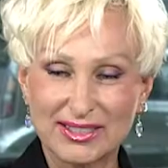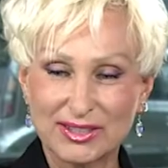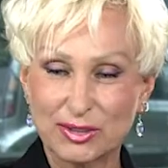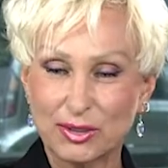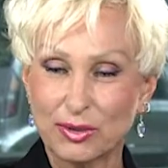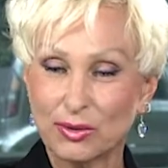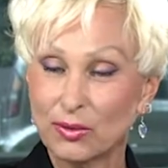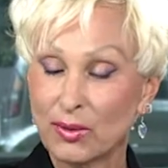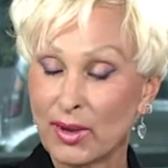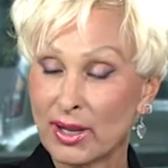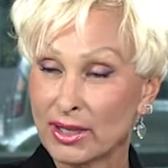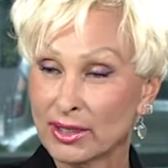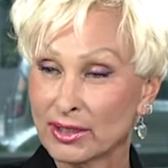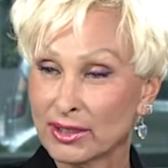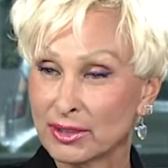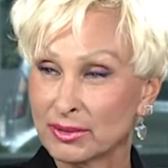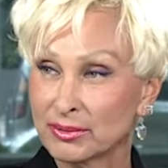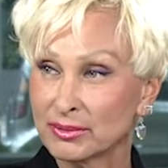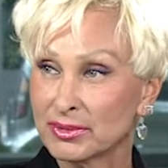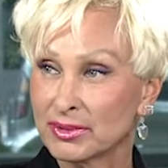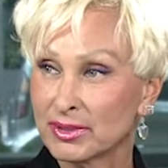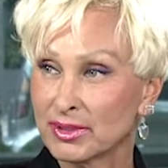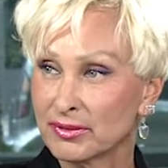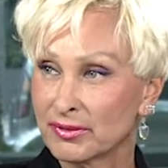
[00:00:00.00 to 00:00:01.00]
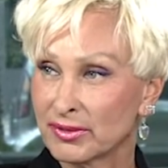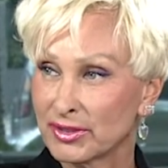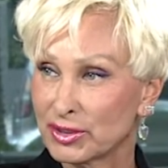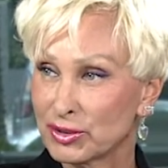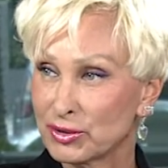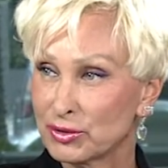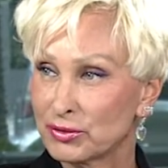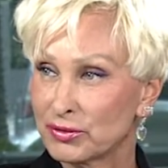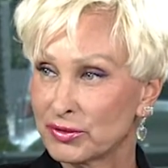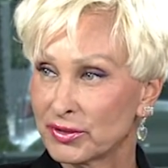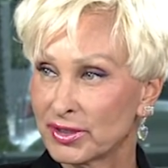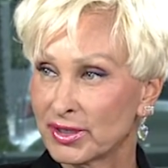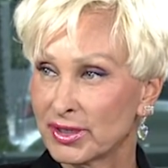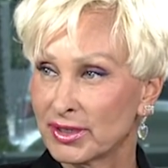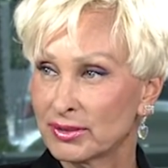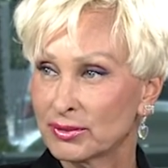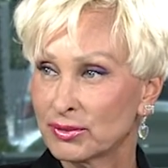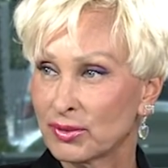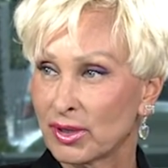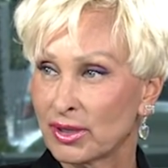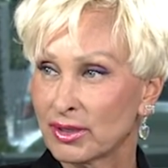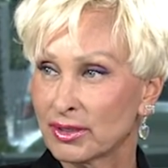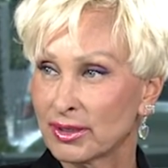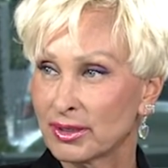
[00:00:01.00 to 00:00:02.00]
So welcome in Vancouver,
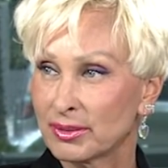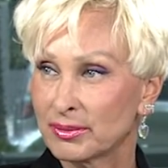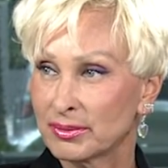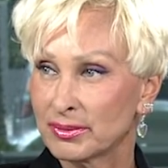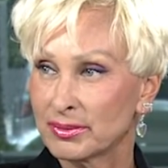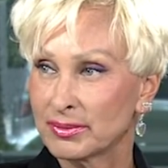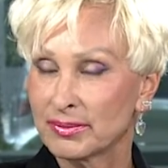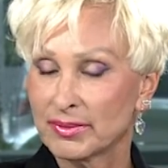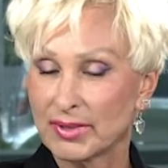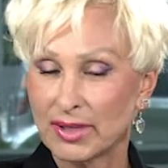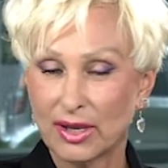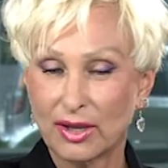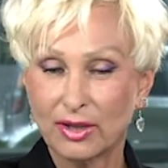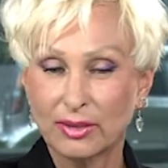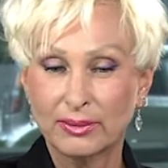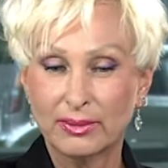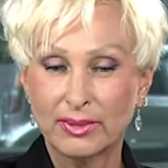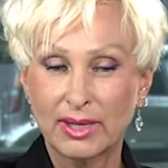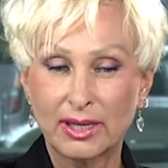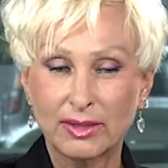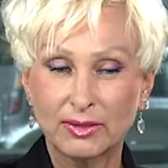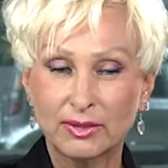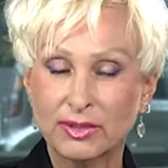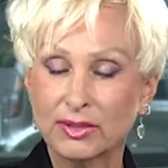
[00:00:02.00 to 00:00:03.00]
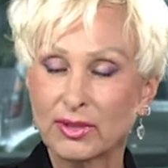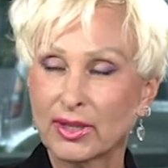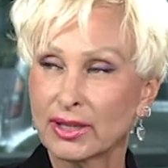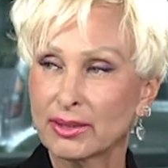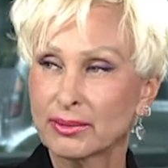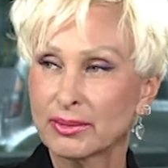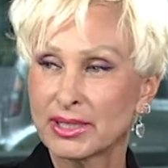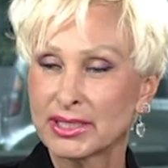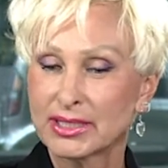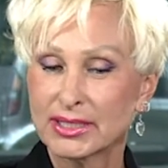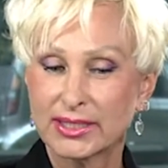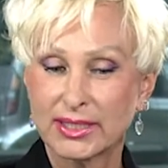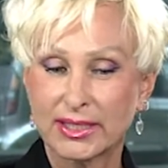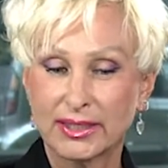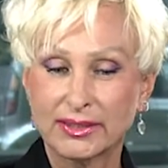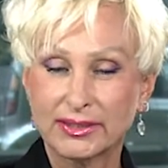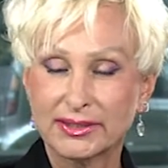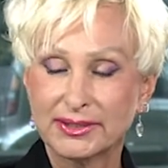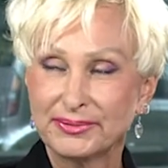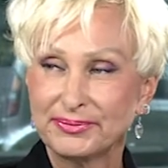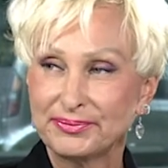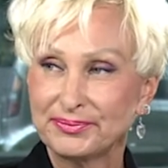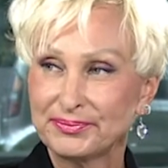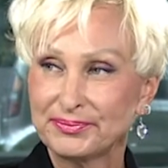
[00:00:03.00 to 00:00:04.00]
and welcome on... How do you like my set?